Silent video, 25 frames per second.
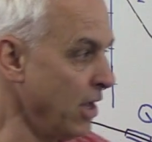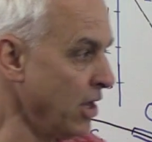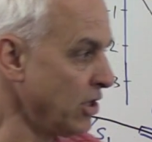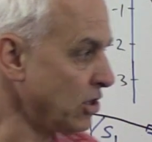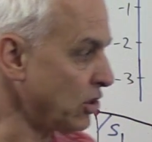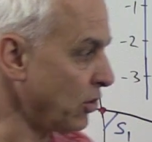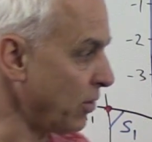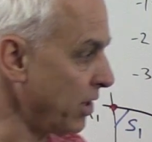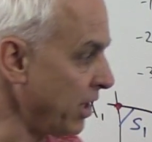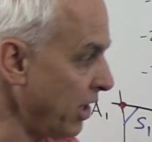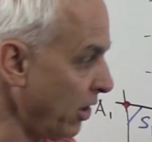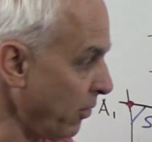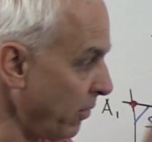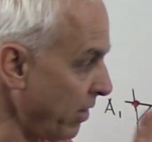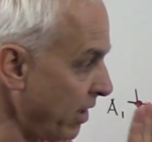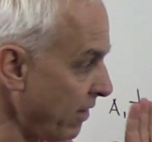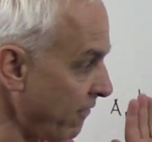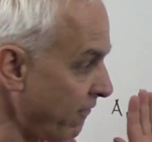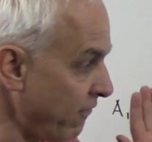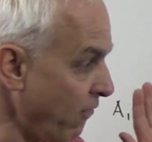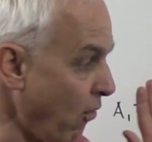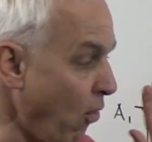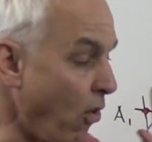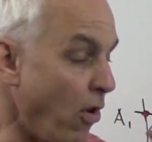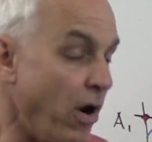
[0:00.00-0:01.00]
So here we
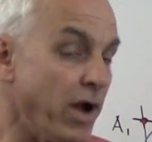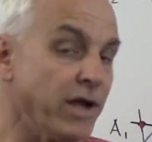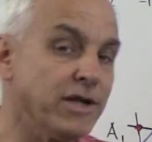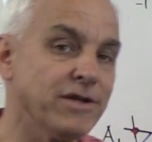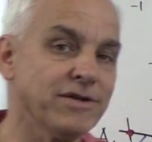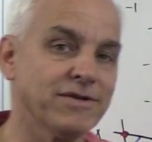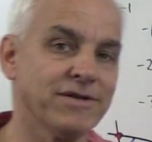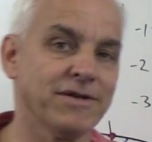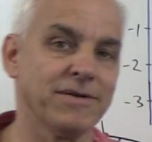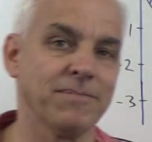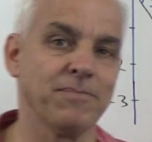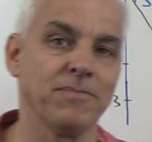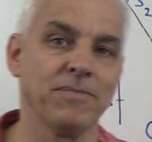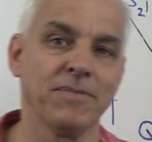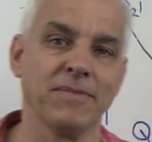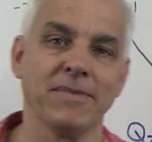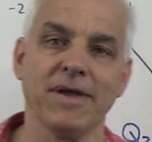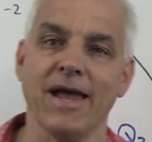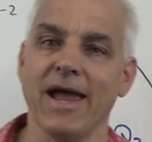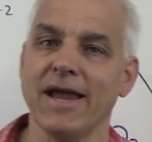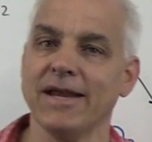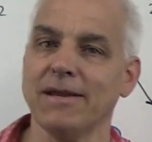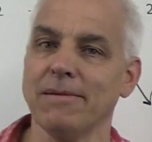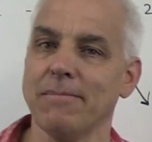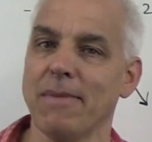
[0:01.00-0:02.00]
avoid
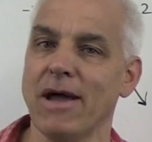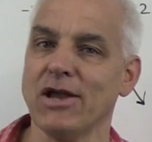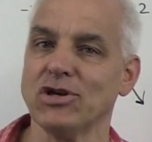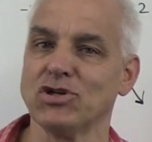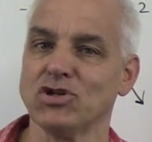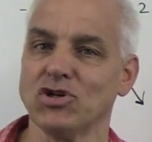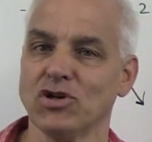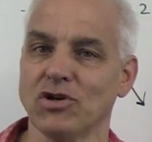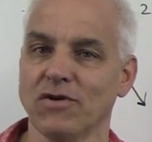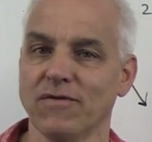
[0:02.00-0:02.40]
any mention